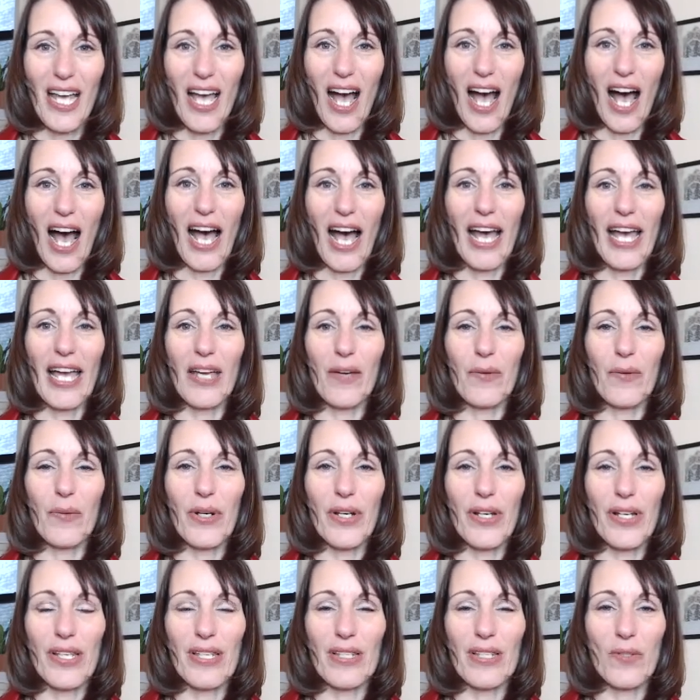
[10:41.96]
I
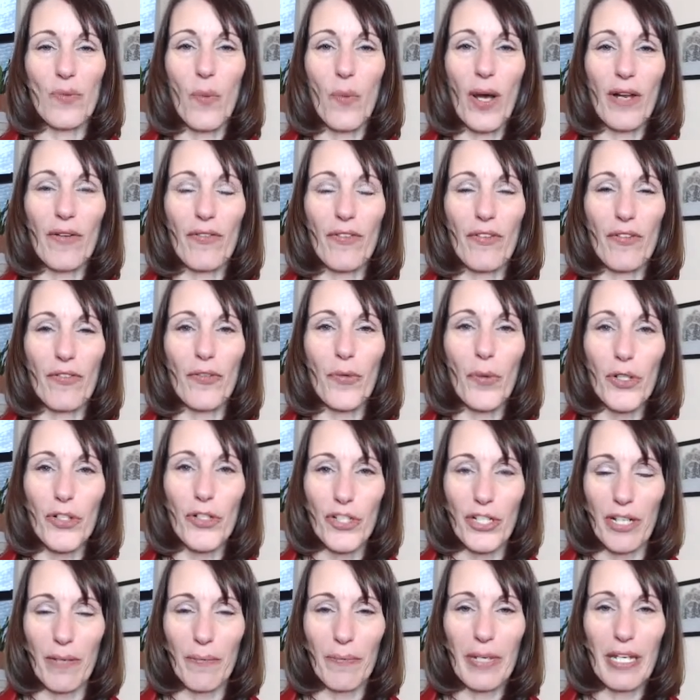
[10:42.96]
was one of the
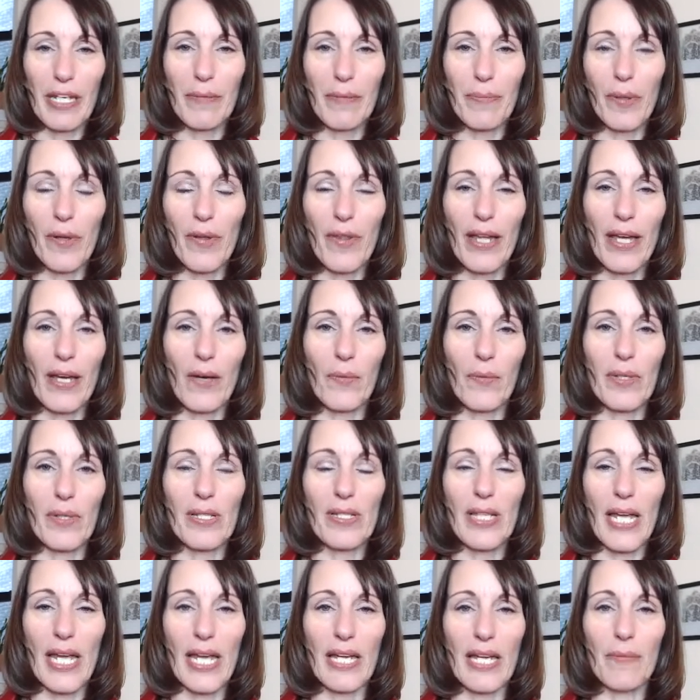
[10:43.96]
fortunate people that was
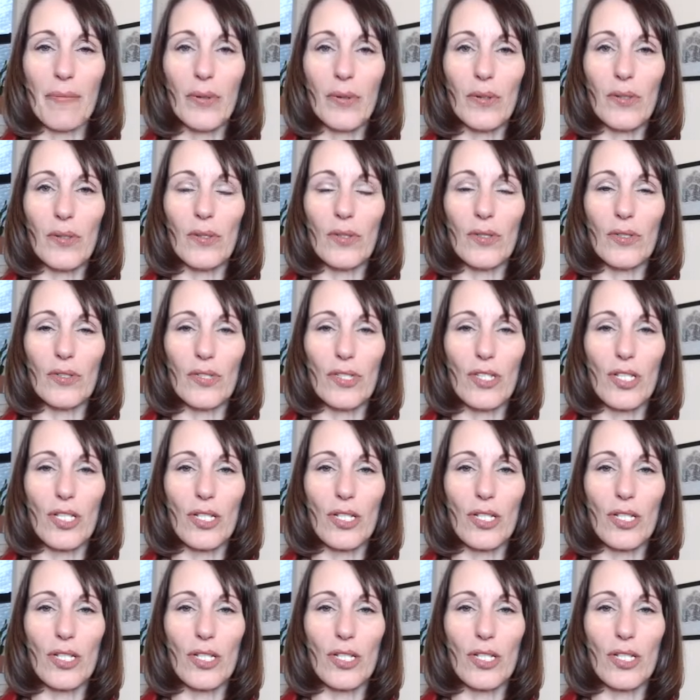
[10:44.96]
able